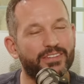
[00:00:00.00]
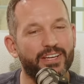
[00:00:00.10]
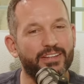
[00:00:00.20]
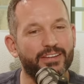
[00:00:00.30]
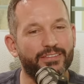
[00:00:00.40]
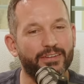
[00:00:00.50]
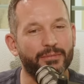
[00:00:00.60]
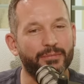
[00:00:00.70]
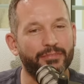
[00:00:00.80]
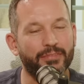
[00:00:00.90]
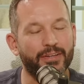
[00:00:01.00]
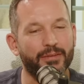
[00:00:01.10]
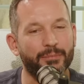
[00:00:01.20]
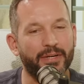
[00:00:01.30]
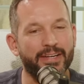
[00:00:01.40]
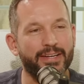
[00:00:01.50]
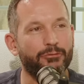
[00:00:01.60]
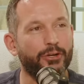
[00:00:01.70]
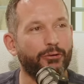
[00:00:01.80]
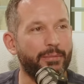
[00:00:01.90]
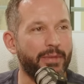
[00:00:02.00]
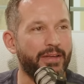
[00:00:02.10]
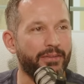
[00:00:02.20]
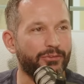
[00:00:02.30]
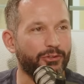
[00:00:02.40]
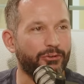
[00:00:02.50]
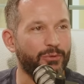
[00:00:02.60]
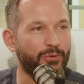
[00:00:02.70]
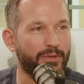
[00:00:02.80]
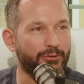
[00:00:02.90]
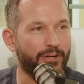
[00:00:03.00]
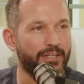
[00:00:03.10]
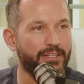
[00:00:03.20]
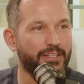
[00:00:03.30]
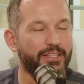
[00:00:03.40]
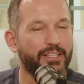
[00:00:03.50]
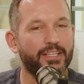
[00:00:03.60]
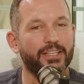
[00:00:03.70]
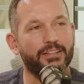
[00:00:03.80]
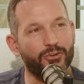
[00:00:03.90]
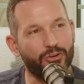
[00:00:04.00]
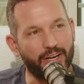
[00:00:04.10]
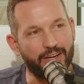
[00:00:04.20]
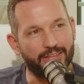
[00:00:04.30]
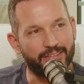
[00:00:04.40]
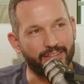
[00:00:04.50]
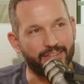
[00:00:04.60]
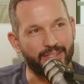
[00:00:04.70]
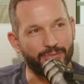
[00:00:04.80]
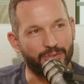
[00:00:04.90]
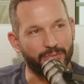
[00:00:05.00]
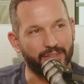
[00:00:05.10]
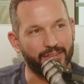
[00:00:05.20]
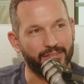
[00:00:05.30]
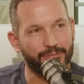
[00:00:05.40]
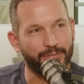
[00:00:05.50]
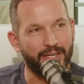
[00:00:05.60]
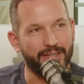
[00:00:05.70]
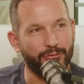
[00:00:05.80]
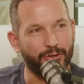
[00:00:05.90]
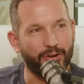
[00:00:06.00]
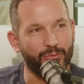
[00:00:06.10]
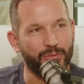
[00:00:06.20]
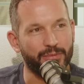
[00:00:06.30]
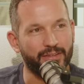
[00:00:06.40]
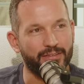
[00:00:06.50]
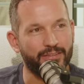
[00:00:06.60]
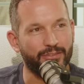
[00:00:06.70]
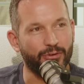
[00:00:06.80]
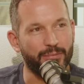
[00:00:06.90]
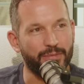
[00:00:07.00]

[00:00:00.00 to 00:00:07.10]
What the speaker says: say there's behind every great man there's a great woman, right? And in your case, it seems to be behind every great woman, a great